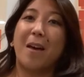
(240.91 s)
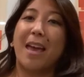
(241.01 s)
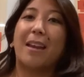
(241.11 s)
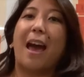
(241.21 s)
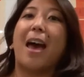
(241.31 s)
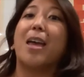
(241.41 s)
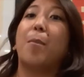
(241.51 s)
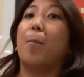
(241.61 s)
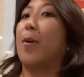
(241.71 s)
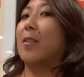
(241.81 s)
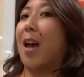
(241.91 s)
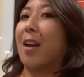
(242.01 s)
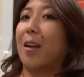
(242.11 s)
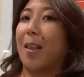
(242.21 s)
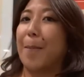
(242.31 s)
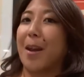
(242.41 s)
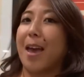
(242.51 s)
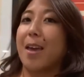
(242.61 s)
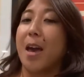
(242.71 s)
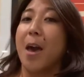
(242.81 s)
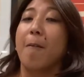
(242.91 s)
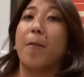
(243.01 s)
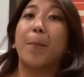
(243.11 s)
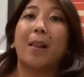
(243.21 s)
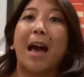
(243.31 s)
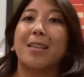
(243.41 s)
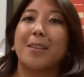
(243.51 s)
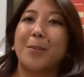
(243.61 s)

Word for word: and I am a Bulldog alumni from class of